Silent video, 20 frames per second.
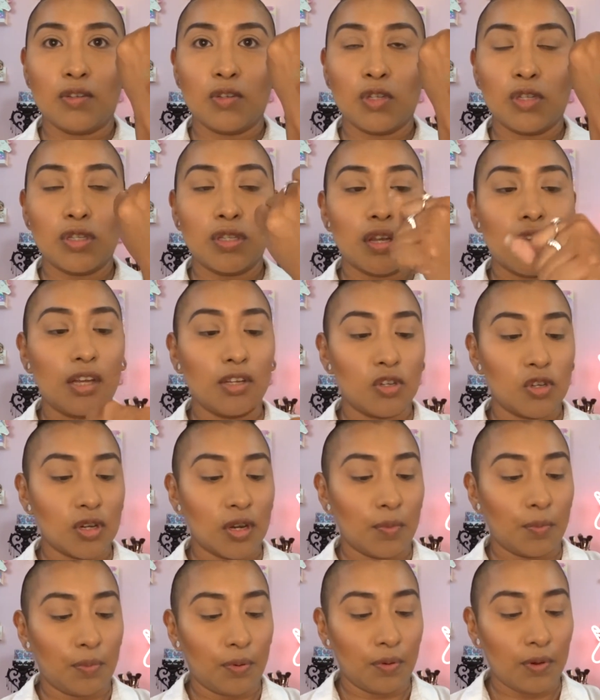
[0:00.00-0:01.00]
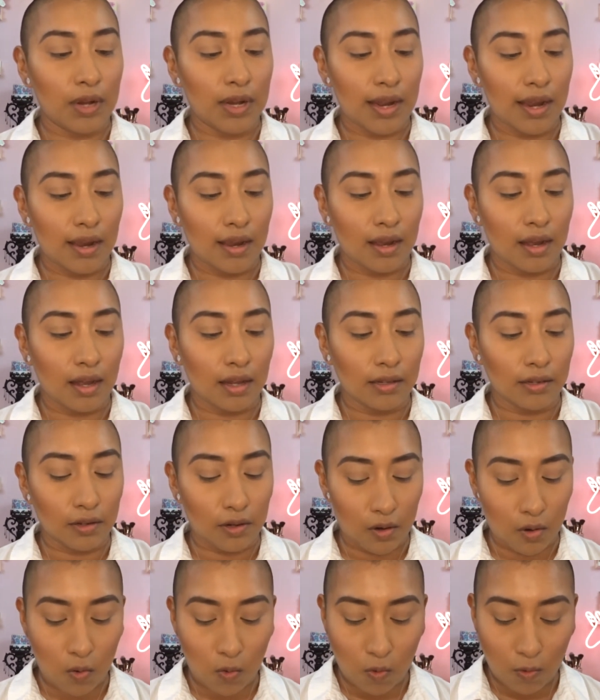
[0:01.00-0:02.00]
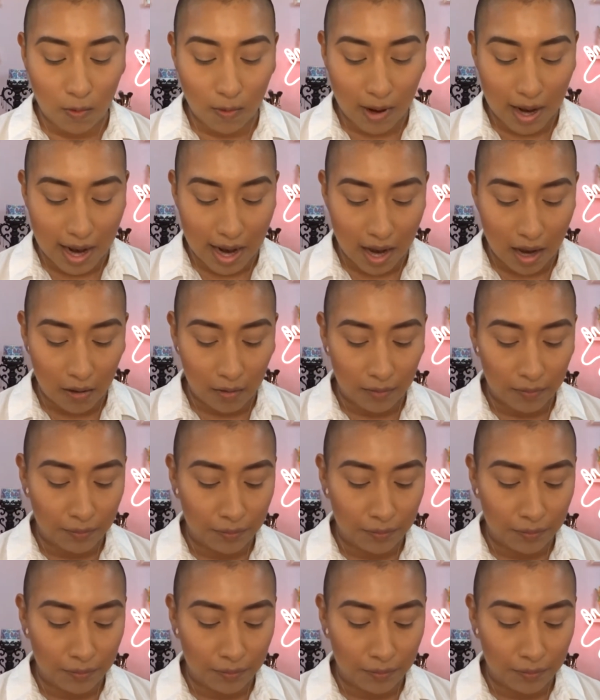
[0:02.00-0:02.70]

Such a pretty color. Wow.